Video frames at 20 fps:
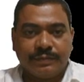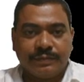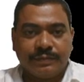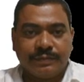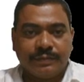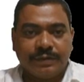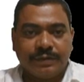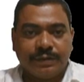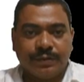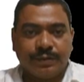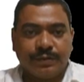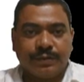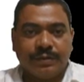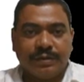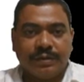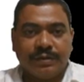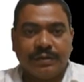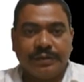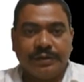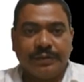So
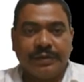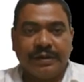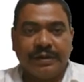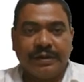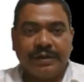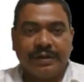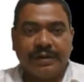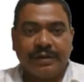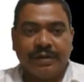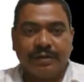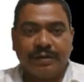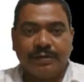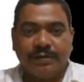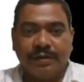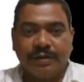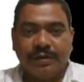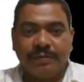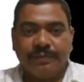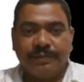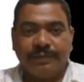here Euclidean
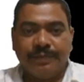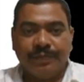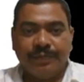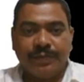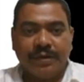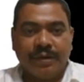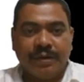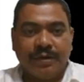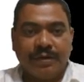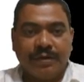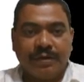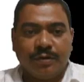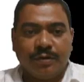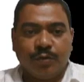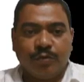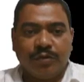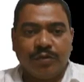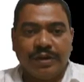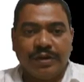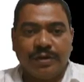algorithm to
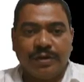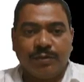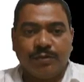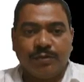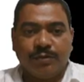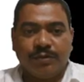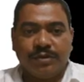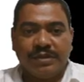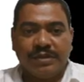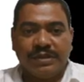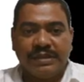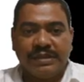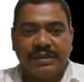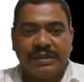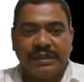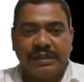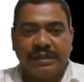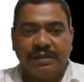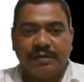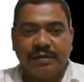find out
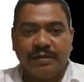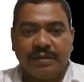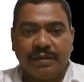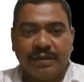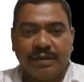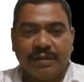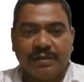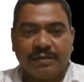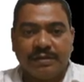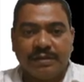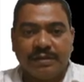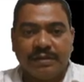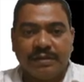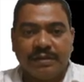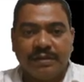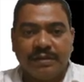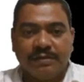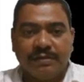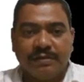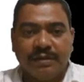GCD and
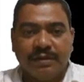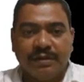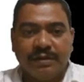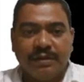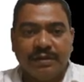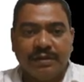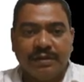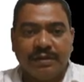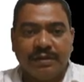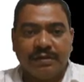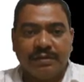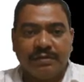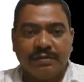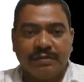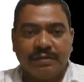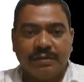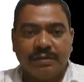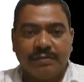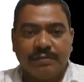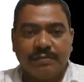extended Euclidean
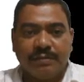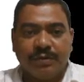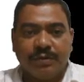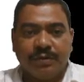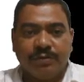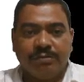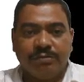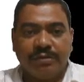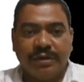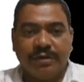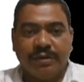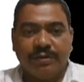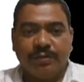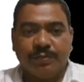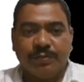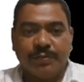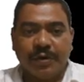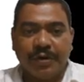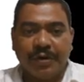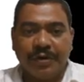algorithm to find out
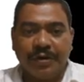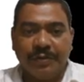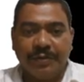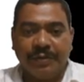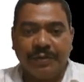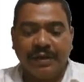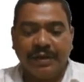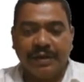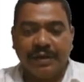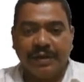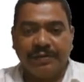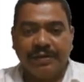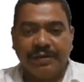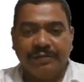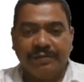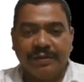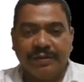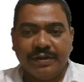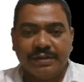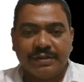multiplicative
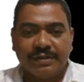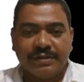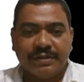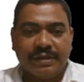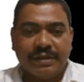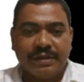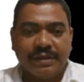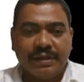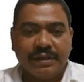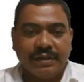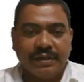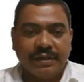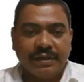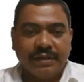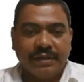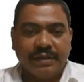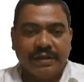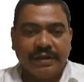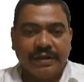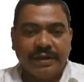inverse
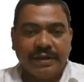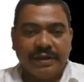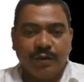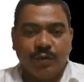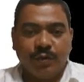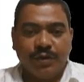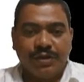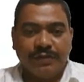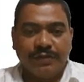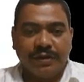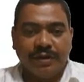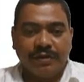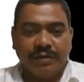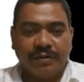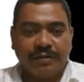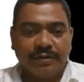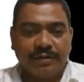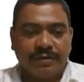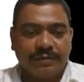in a Galois field.